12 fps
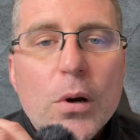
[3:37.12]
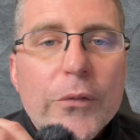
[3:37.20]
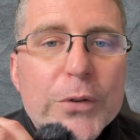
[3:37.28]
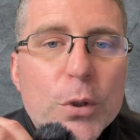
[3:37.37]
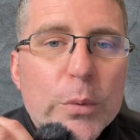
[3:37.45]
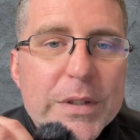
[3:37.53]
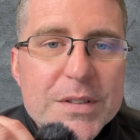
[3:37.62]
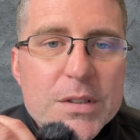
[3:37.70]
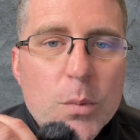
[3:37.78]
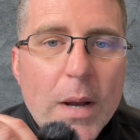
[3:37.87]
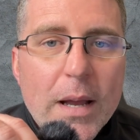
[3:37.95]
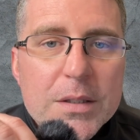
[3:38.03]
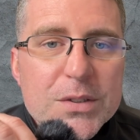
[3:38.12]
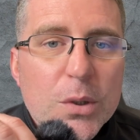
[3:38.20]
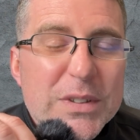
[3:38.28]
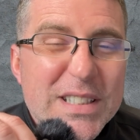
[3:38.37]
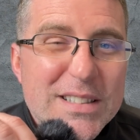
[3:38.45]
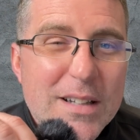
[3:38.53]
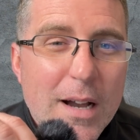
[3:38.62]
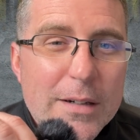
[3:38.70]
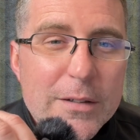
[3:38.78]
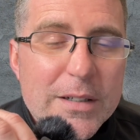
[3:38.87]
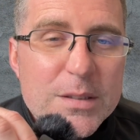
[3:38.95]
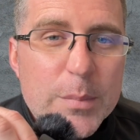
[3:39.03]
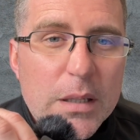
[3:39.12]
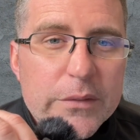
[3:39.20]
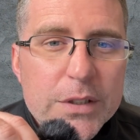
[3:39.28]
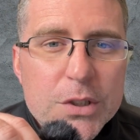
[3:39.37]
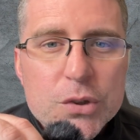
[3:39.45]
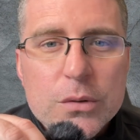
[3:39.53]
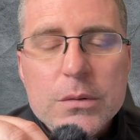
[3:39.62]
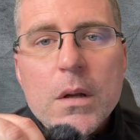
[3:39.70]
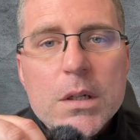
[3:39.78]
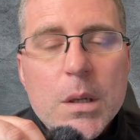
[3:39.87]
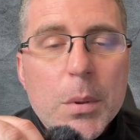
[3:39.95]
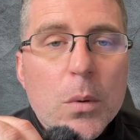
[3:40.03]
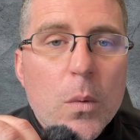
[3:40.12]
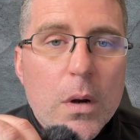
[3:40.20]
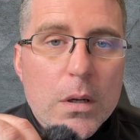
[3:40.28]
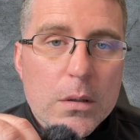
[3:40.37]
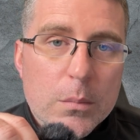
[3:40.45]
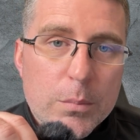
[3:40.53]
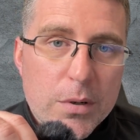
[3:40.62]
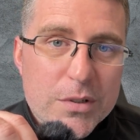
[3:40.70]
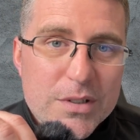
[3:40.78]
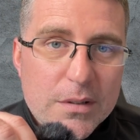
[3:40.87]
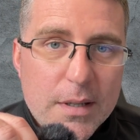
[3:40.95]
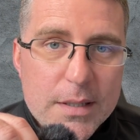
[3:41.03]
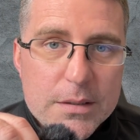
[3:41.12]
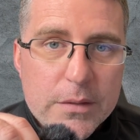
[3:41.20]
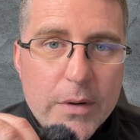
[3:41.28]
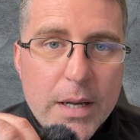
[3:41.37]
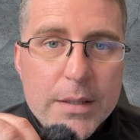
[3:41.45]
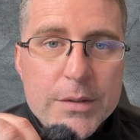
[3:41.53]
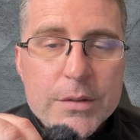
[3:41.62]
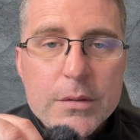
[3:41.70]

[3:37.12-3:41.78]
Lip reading: are a few reasons why consulting a doctor is beneficial. Number 1, personalized advice.